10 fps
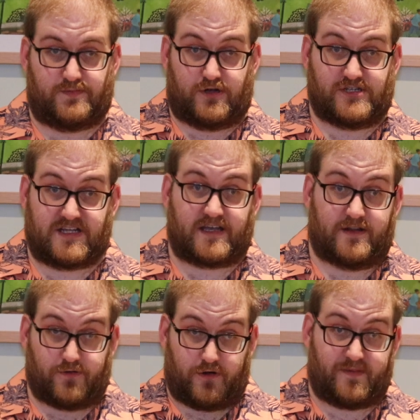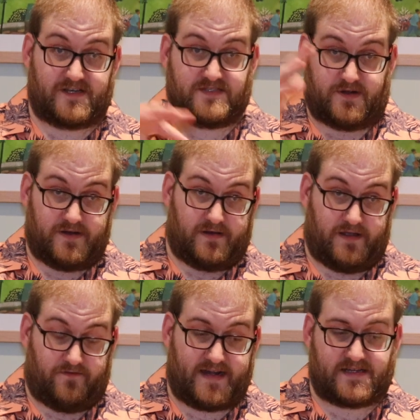You put it, stick it at the door, press the button,
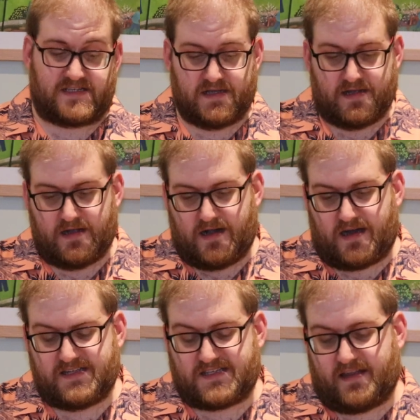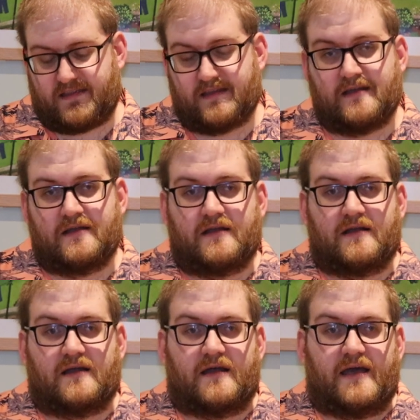it rings. And I said,
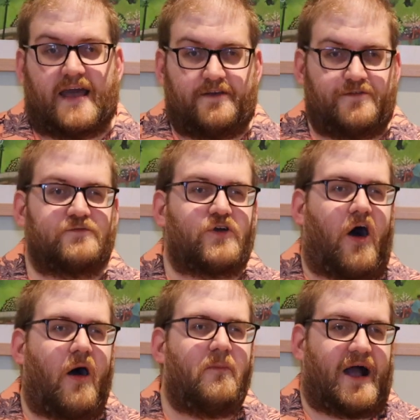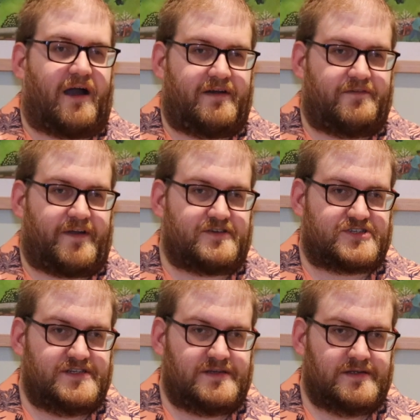if you've got a battery
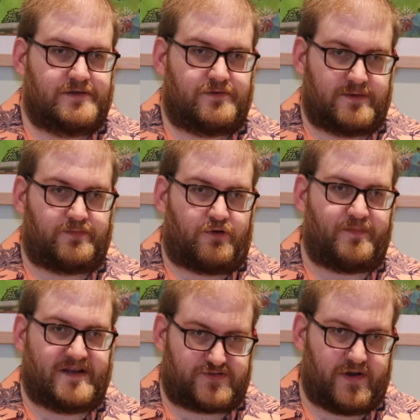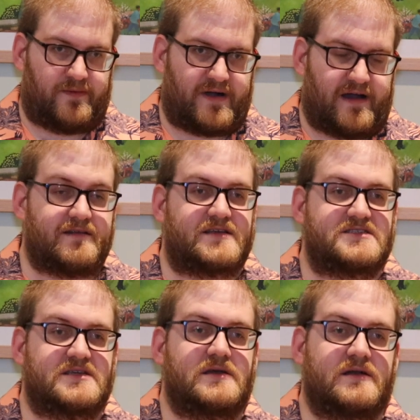version where both bits run on
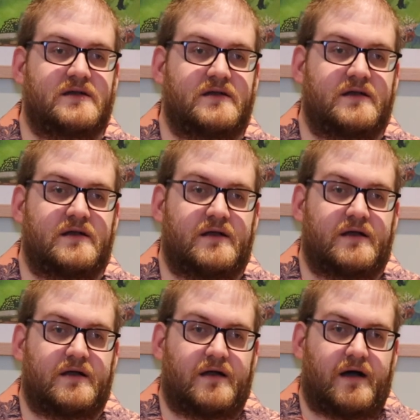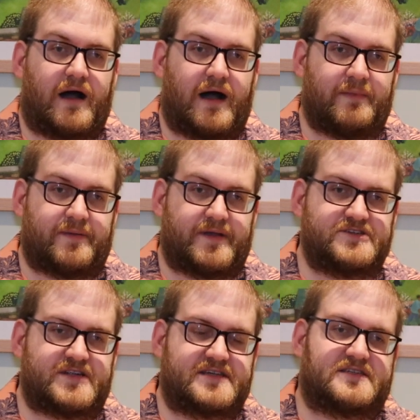batteries, I might be
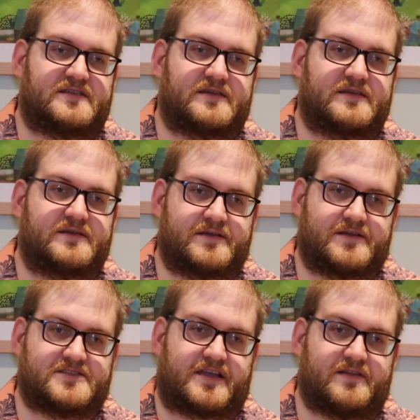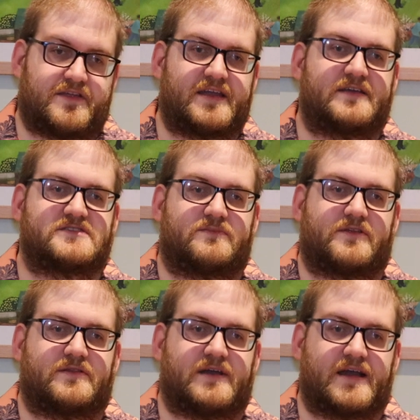interested because I can think of
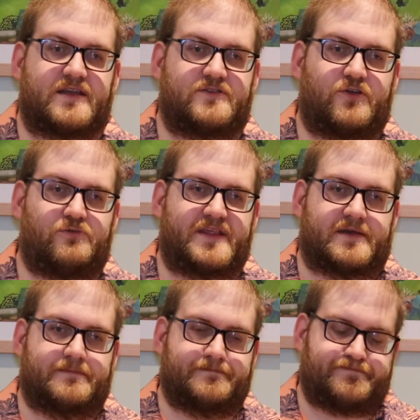something that I can do with it.